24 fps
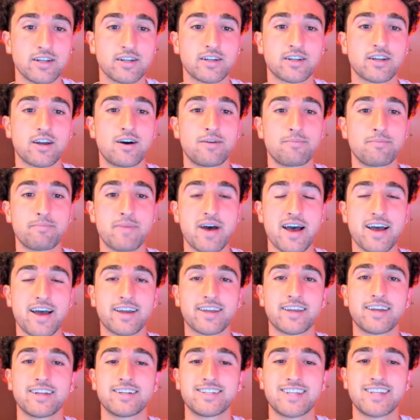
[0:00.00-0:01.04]
Come
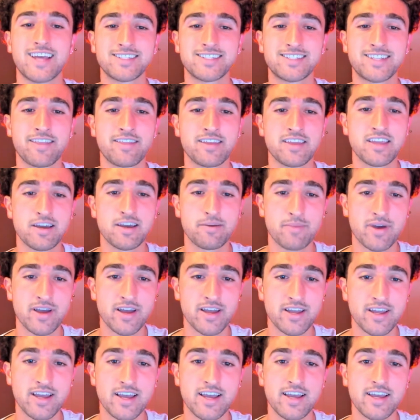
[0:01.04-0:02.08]
back, tested the
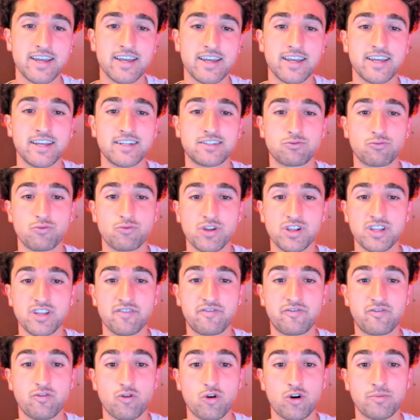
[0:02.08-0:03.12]
EMA. It's really a
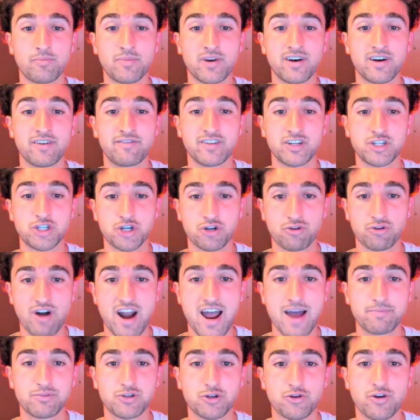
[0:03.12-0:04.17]
form of a
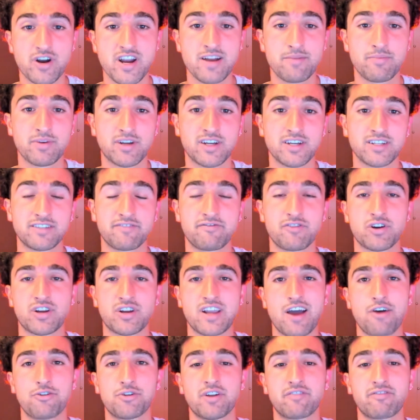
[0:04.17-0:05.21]
trap trade because if you're
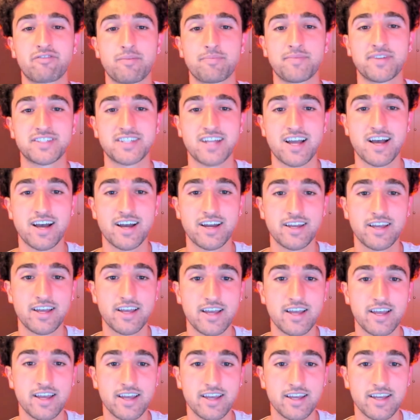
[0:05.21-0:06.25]
counting from this high,
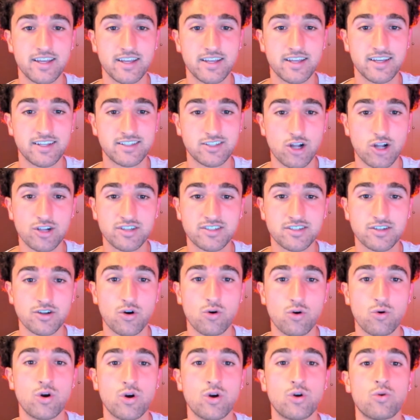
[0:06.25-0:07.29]
it's
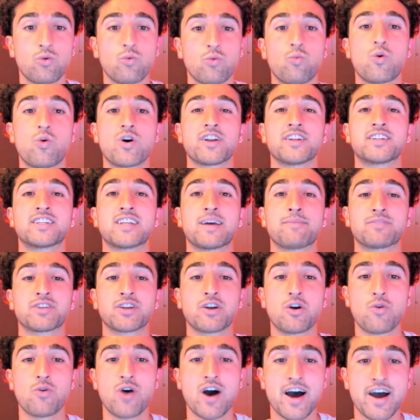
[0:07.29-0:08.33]
also 1 attempt to
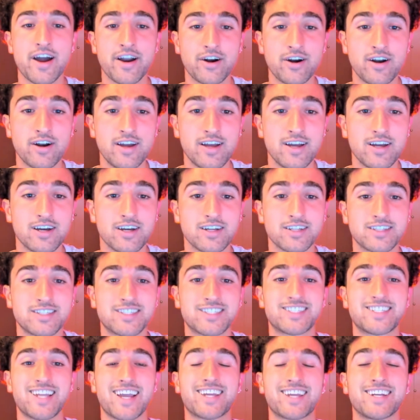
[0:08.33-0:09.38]
go higher, a
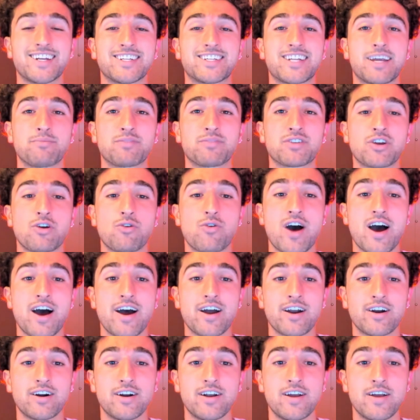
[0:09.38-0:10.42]
second attempt to go
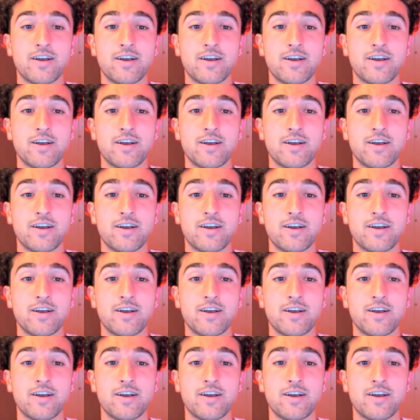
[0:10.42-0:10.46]
higher.